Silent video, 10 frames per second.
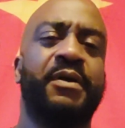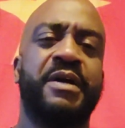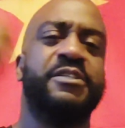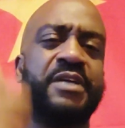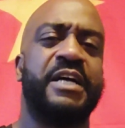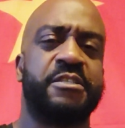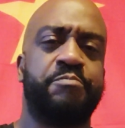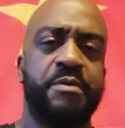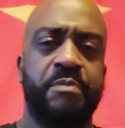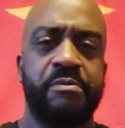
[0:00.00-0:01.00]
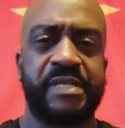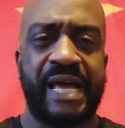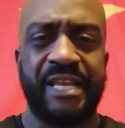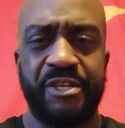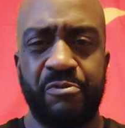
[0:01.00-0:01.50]
Because you got some people
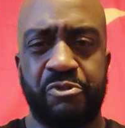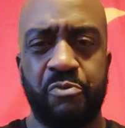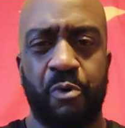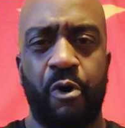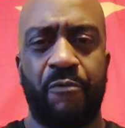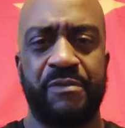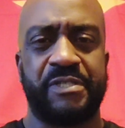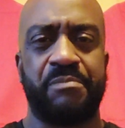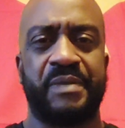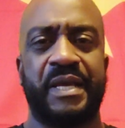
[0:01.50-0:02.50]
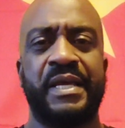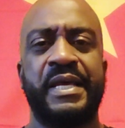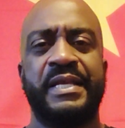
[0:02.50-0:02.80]
outside the YouTube office up there.